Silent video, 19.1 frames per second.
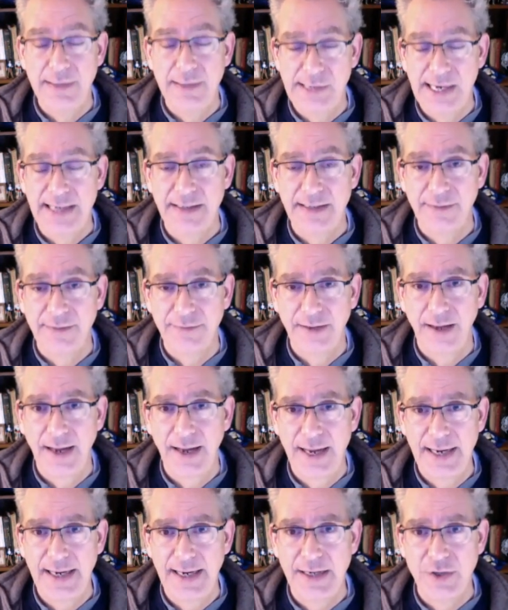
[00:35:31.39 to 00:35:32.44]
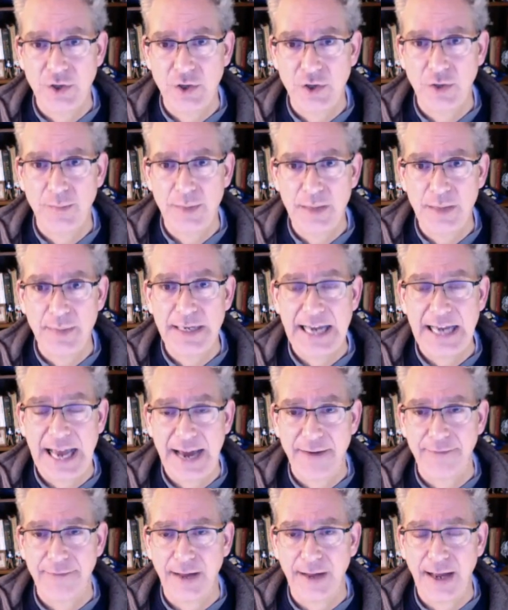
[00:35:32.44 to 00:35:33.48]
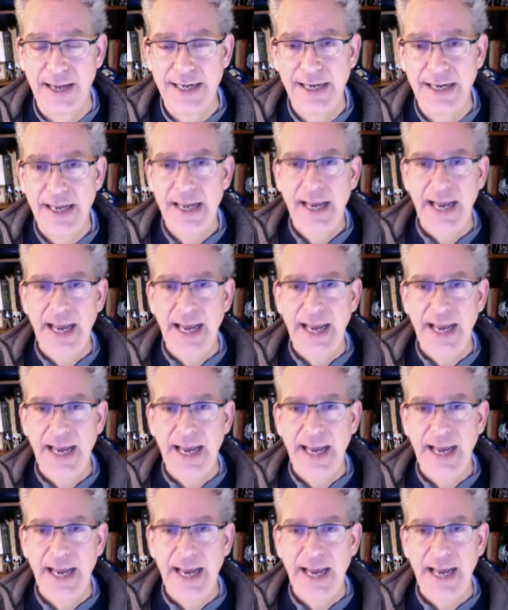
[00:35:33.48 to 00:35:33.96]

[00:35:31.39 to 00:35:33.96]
sanctified and should be beatified